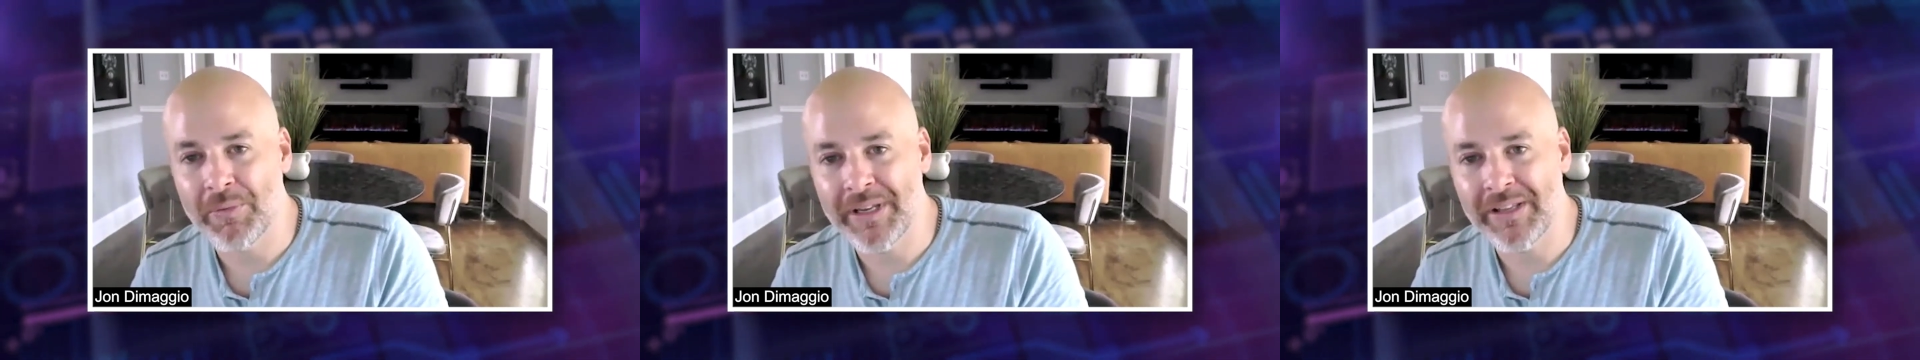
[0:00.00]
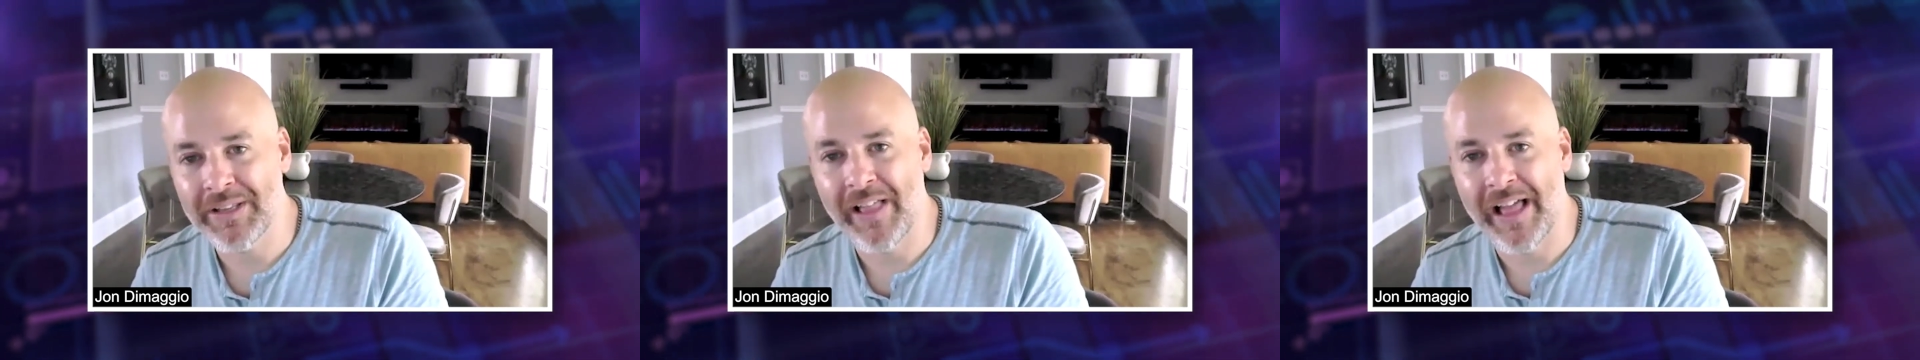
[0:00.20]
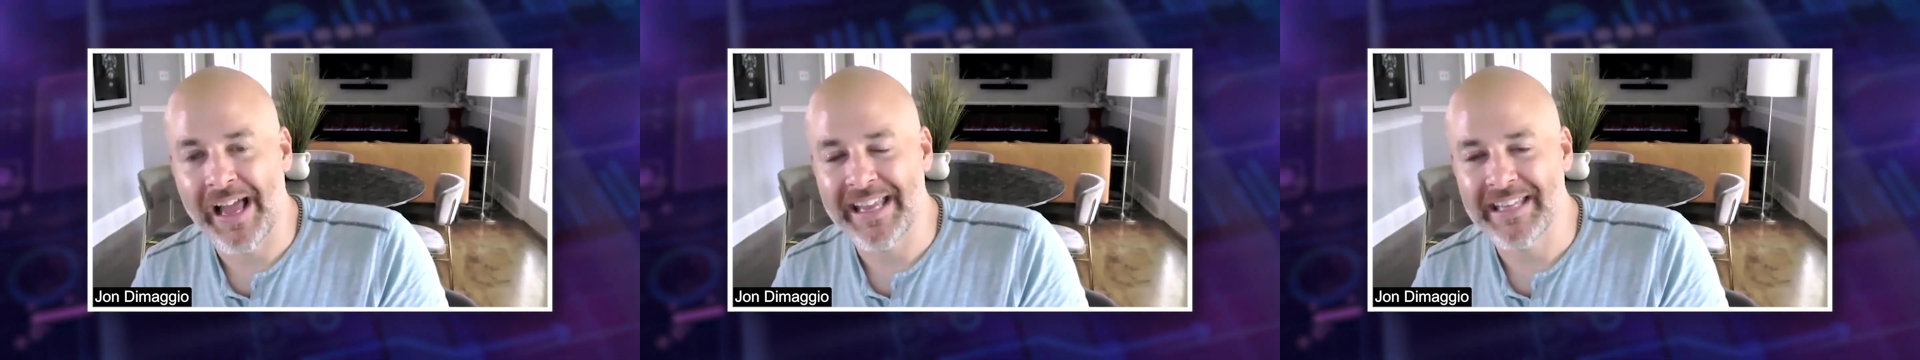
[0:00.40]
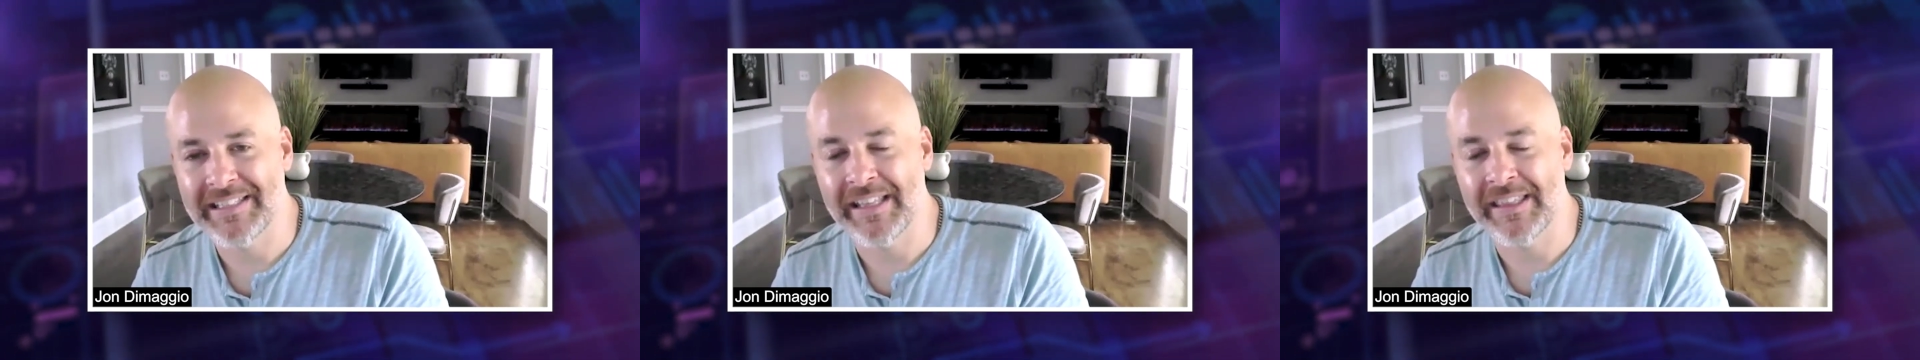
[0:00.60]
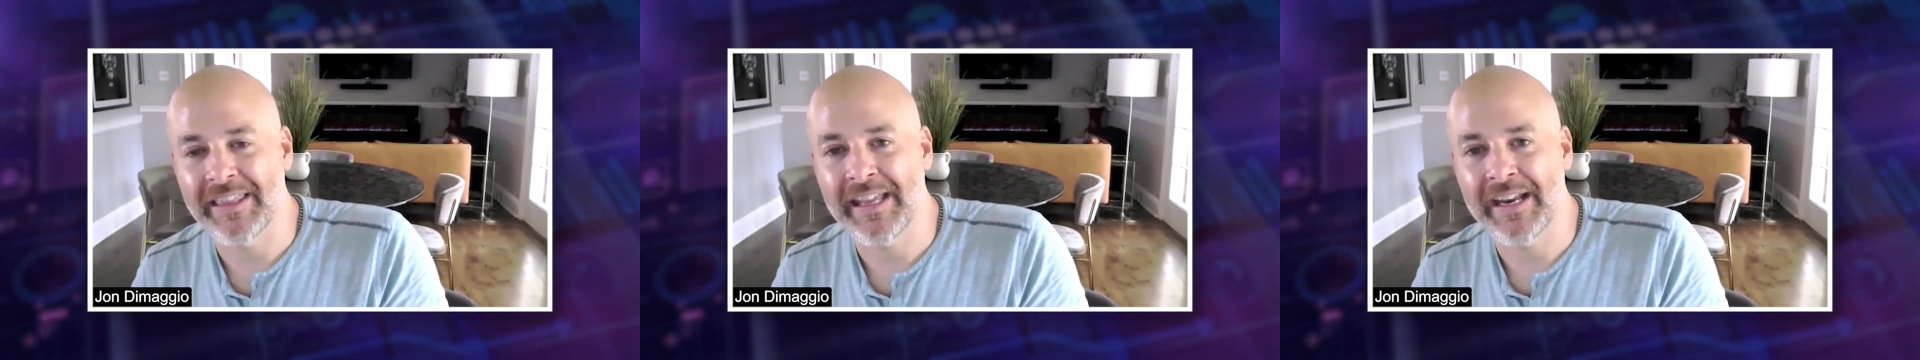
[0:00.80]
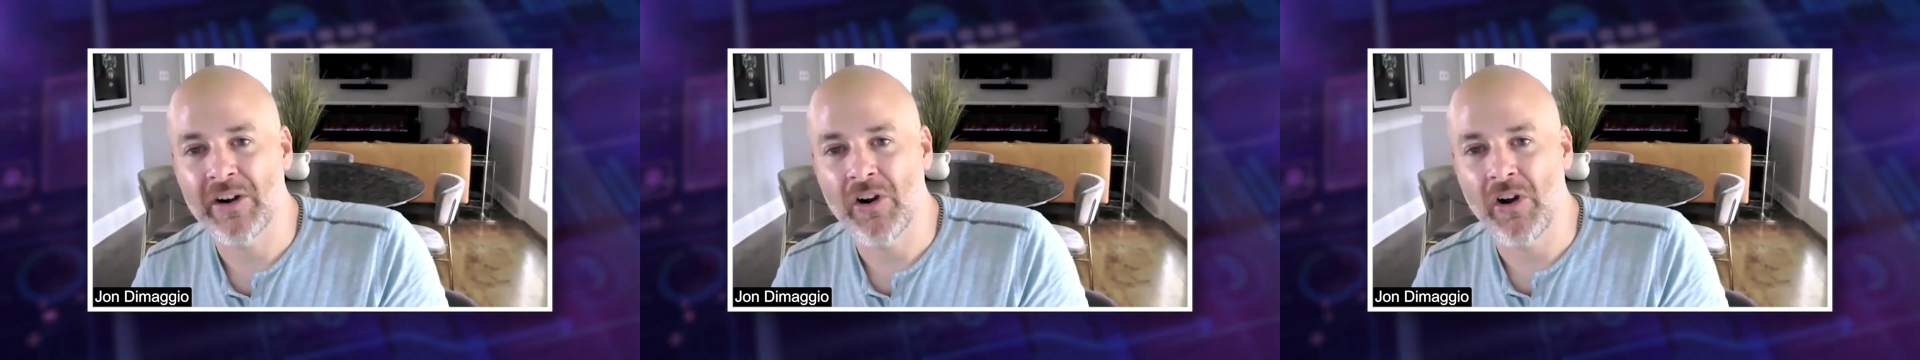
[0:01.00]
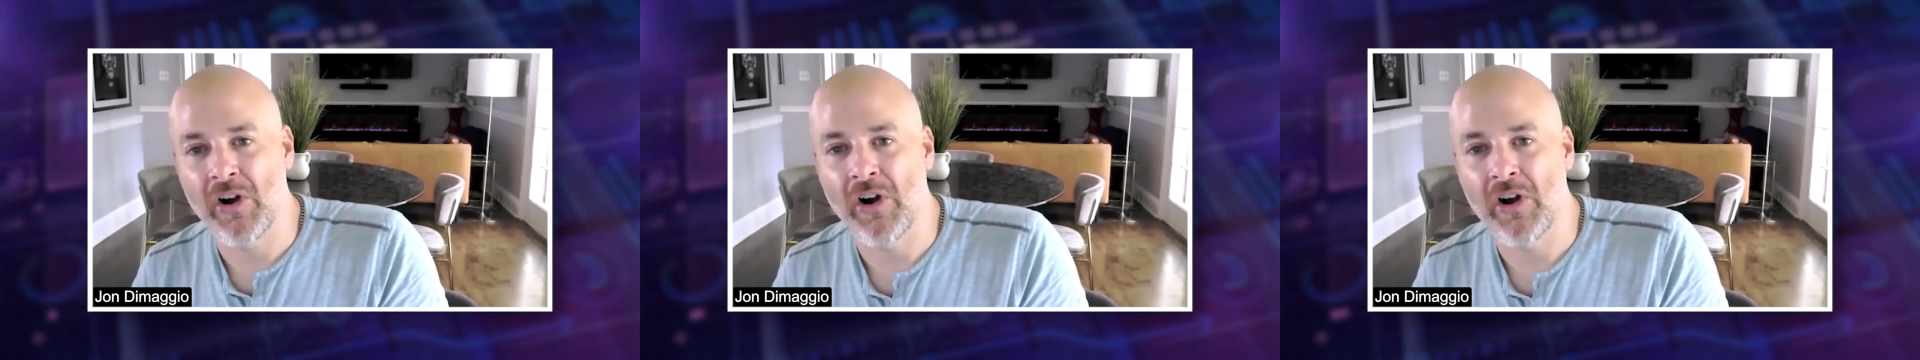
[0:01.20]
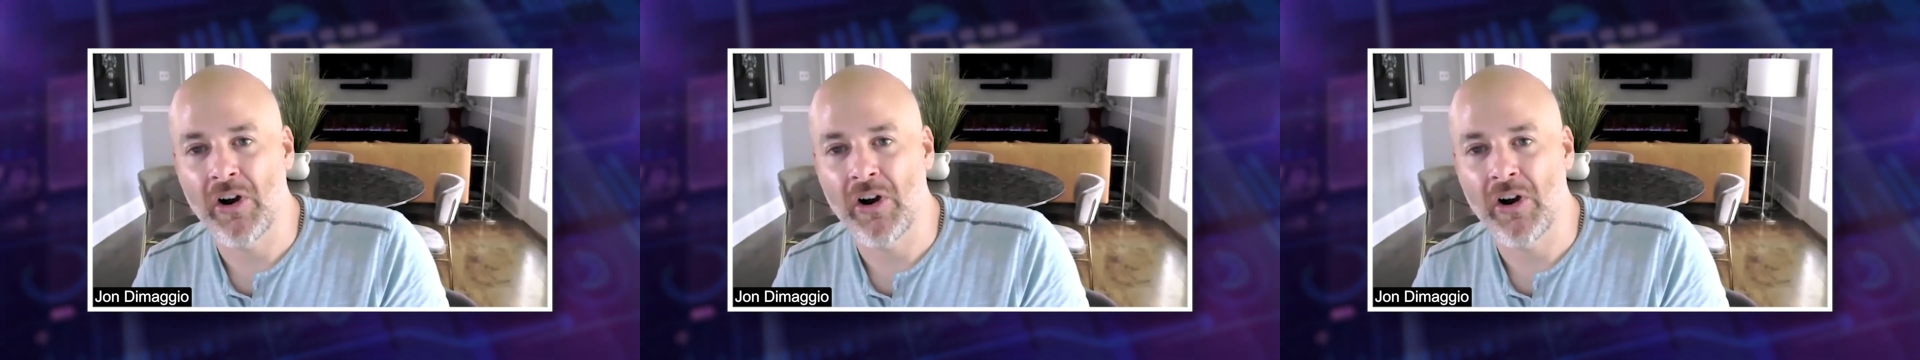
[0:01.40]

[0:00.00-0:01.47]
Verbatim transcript: realize that there